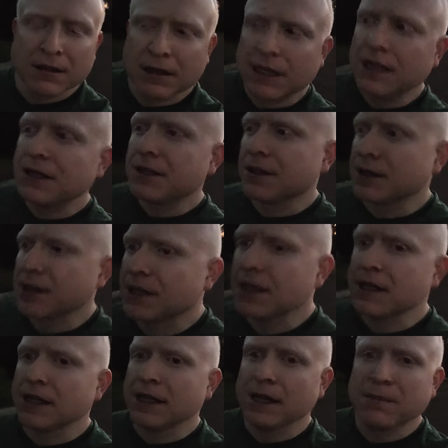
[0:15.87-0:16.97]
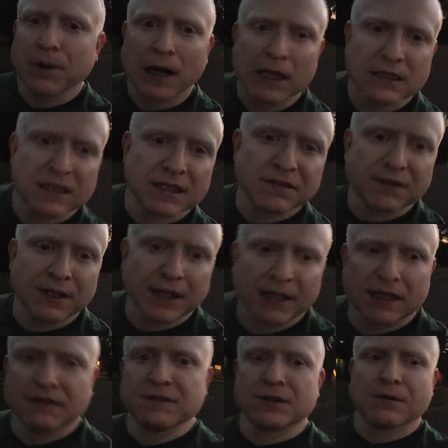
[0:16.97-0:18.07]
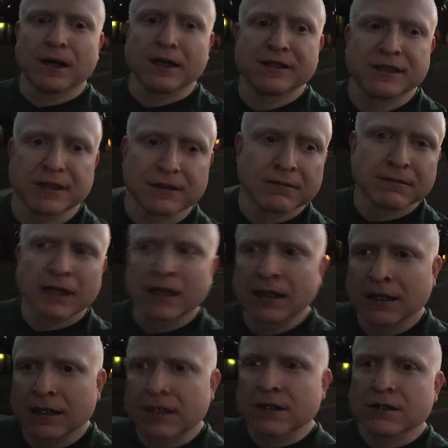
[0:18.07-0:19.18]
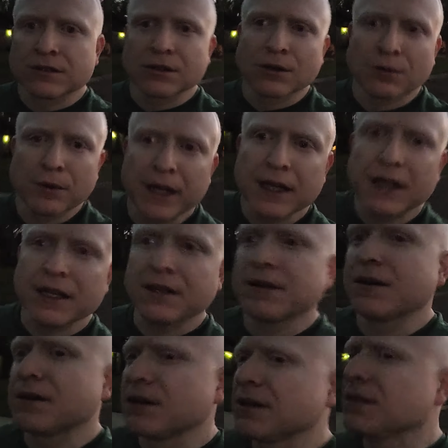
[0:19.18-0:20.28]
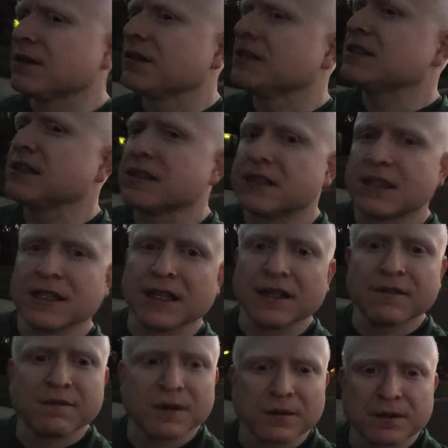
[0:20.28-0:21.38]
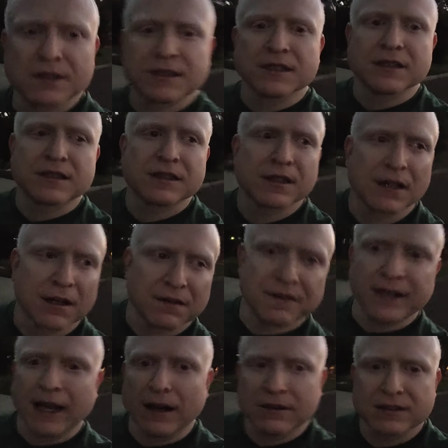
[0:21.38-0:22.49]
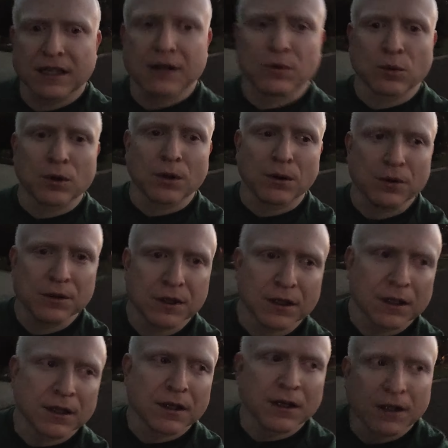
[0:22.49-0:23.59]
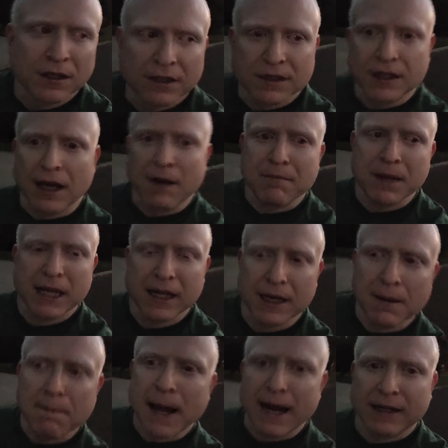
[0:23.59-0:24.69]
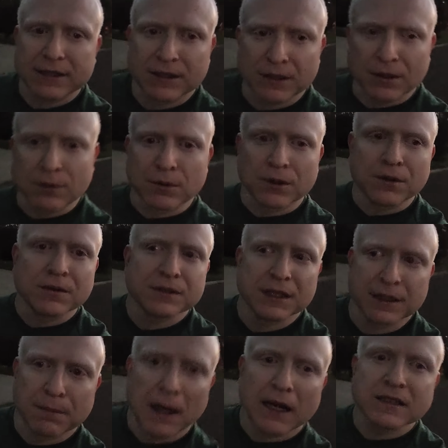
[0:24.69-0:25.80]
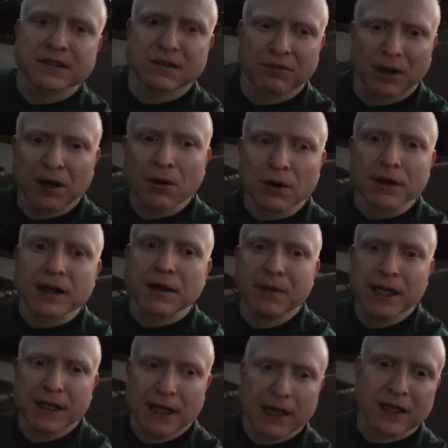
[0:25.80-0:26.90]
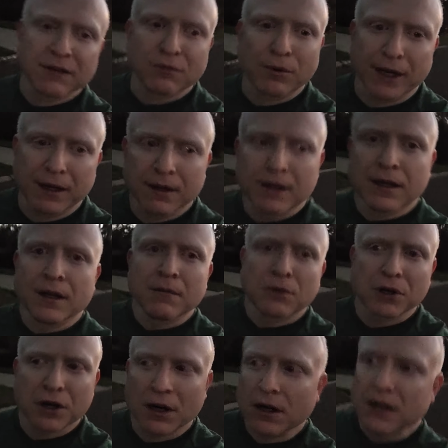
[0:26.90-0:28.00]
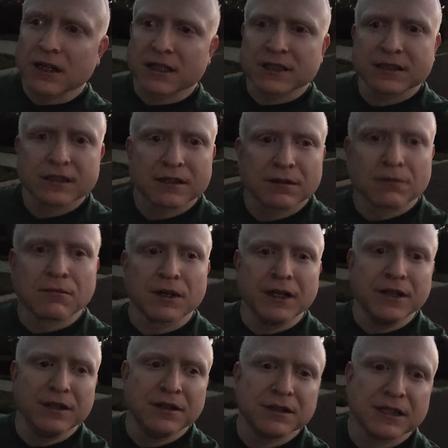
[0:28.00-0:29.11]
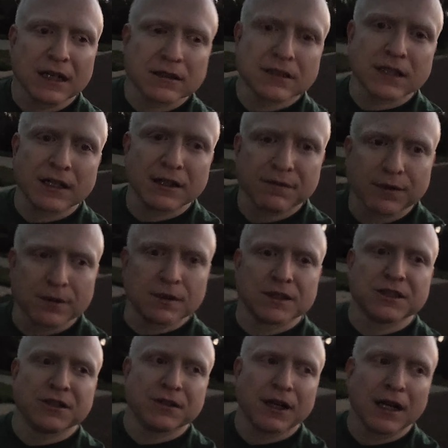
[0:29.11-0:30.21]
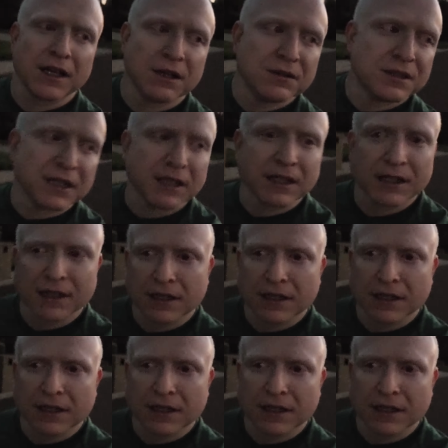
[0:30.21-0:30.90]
either in a positive or negative direction. So we could either listen to the influences of the outside world that make an impact on our world in a positive way, or it could be a negative way. Regardless, when you use outside influence, you're not using,